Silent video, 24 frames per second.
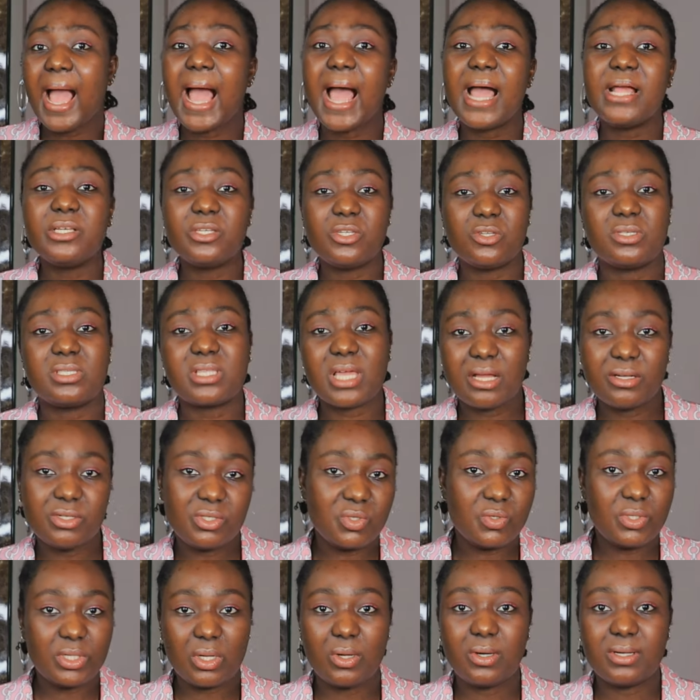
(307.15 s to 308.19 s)
and you start
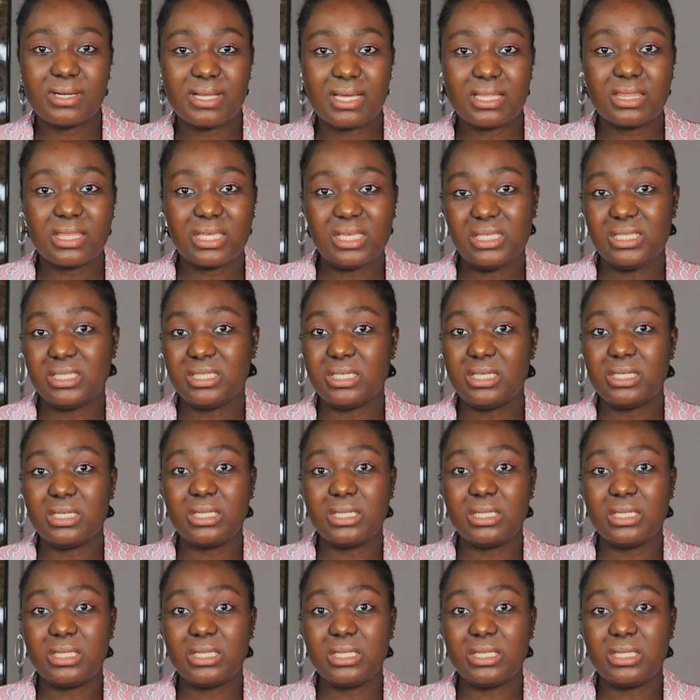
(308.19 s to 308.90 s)
doing other things.